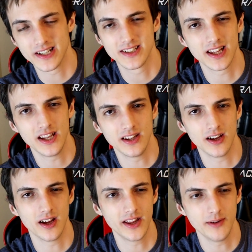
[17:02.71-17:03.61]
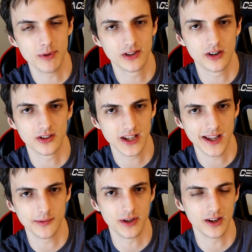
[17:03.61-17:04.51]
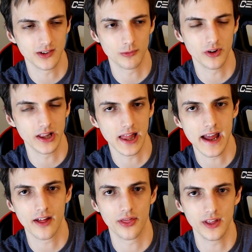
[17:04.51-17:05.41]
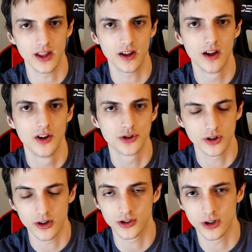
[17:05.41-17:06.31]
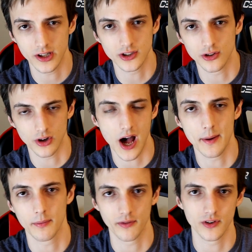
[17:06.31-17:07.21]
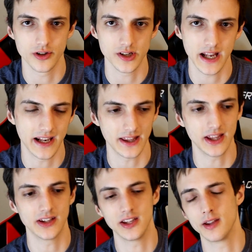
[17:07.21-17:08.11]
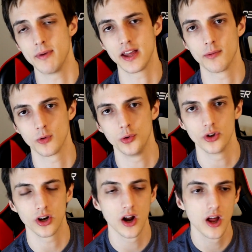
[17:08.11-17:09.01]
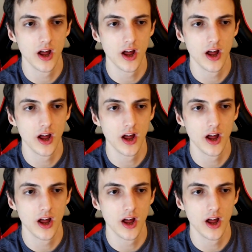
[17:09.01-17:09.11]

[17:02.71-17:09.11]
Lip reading: I just think he misunderstands him and doesn't really like the traditional comic book version, and he thinks he can make him cooler.